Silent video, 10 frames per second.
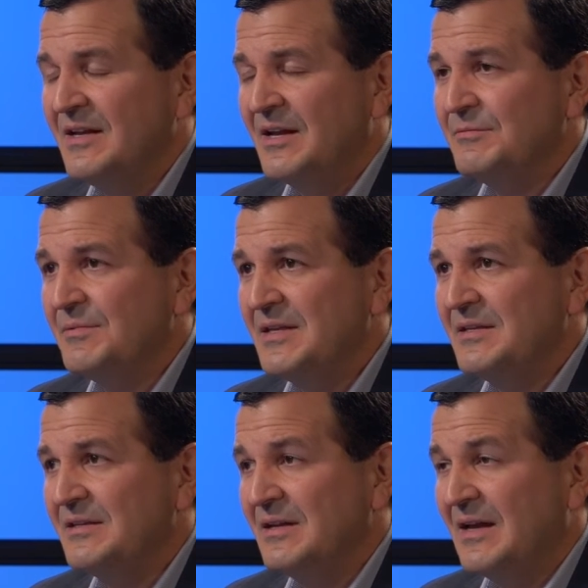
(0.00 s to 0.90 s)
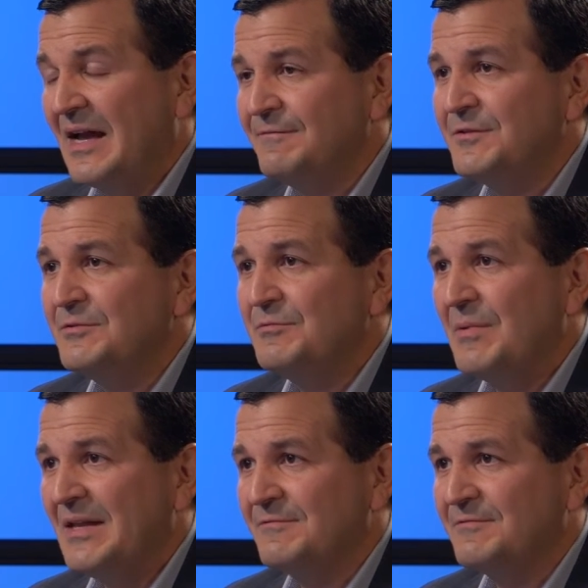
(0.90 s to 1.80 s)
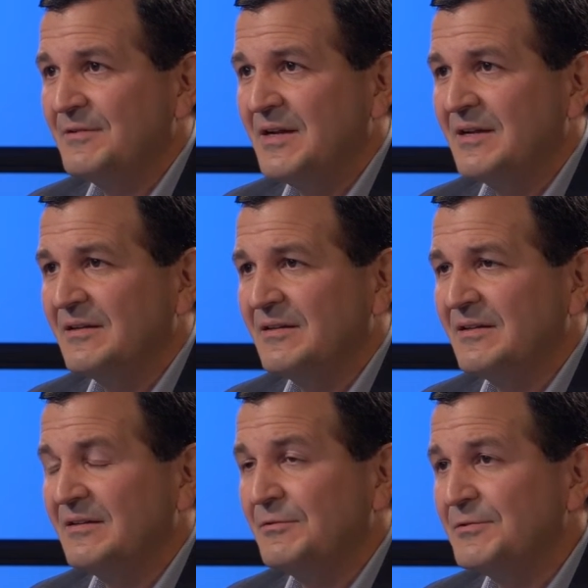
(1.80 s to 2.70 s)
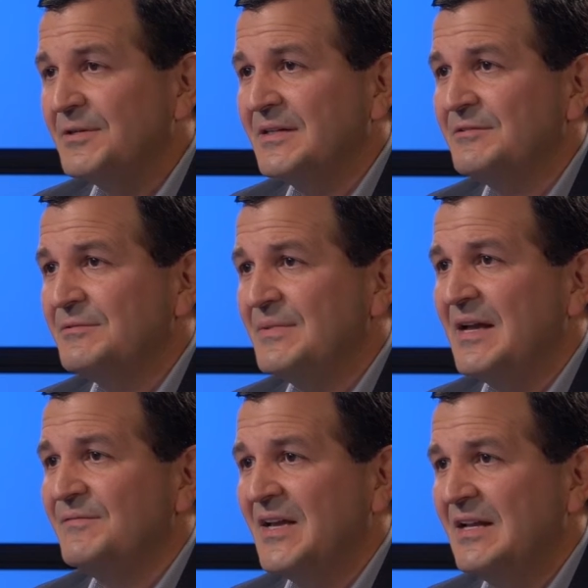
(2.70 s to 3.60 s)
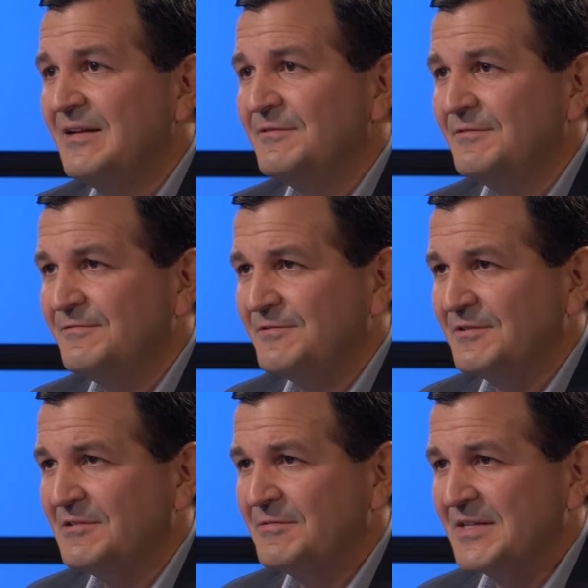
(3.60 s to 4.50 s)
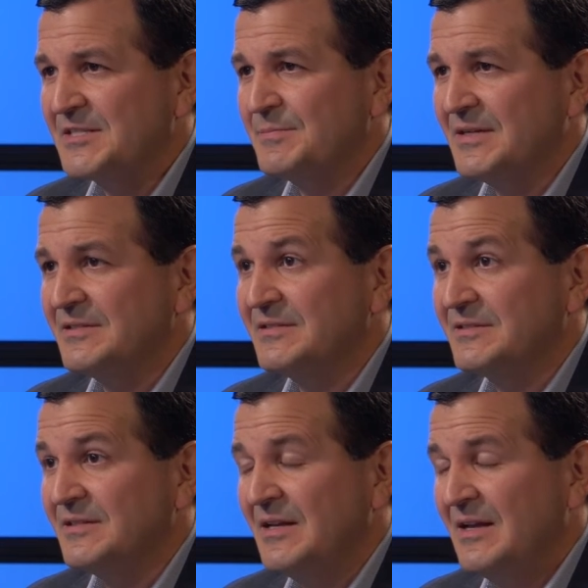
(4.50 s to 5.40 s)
and we have to wait for an organ to be available for transplant.